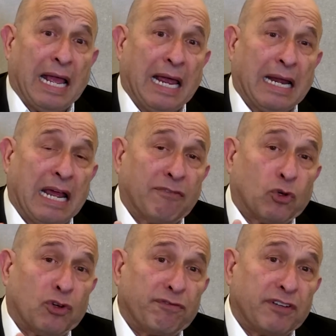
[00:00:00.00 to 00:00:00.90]
and I have to
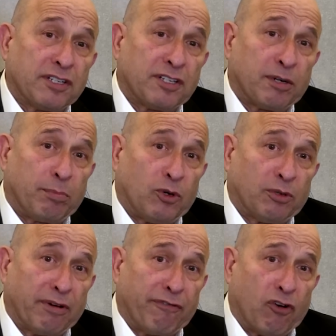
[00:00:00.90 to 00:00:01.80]
convince their board
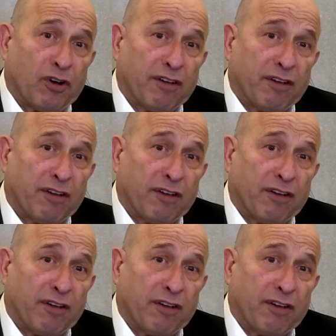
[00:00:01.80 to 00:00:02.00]
before.